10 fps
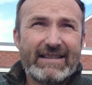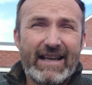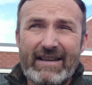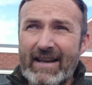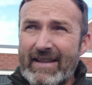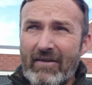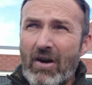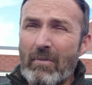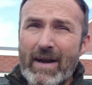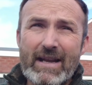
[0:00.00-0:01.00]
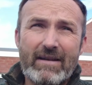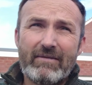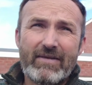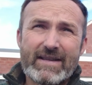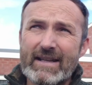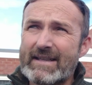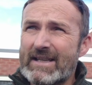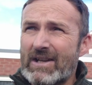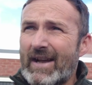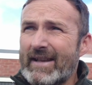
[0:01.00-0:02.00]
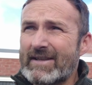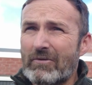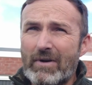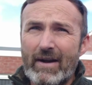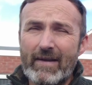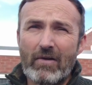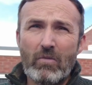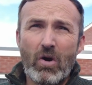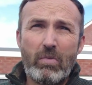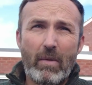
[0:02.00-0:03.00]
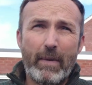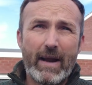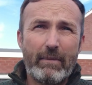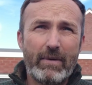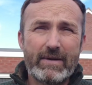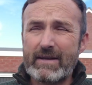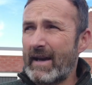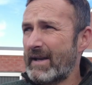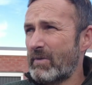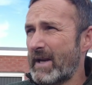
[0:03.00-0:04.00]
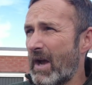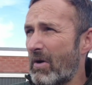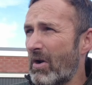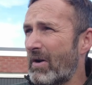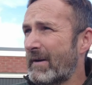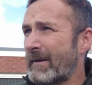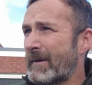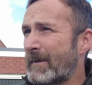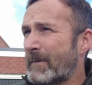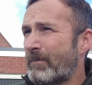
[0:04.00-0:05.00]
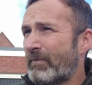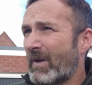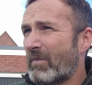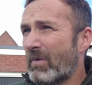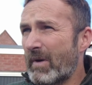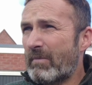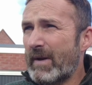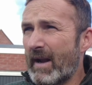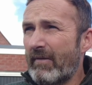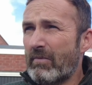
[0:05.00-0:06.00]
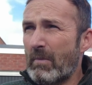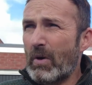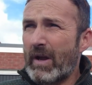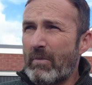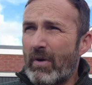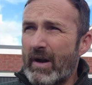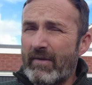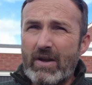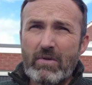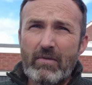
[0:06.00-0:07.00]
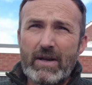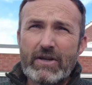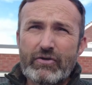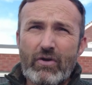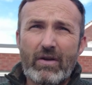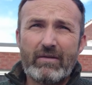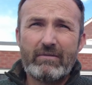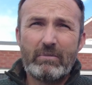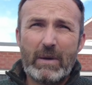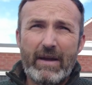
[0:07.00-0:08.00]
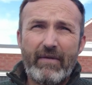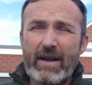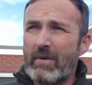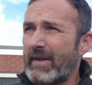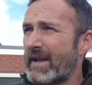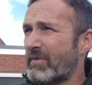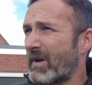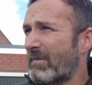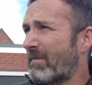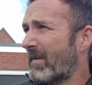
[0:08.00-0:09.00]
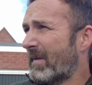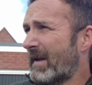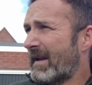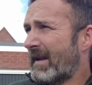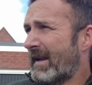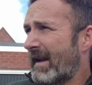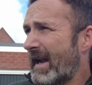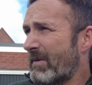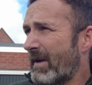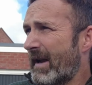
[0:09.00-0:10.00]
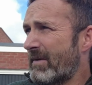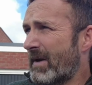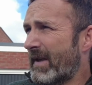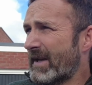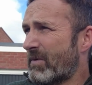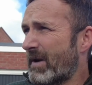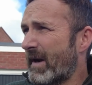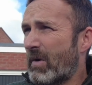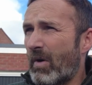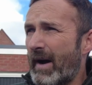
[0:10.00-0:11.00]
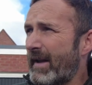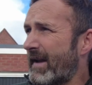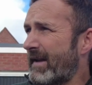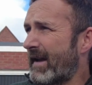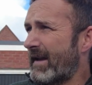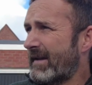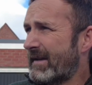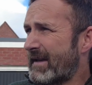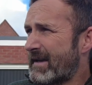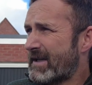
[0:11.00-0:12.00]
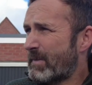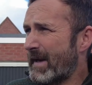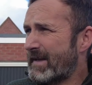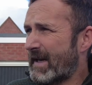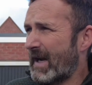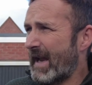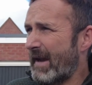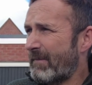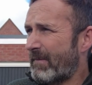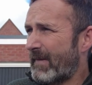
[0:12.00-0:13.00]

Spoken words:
and there aren't many facilities like this around. There are more popping up as we go along. But you know, from a booking point of view, we're really strong. But if anyone does want to inquire, then speak to Claire,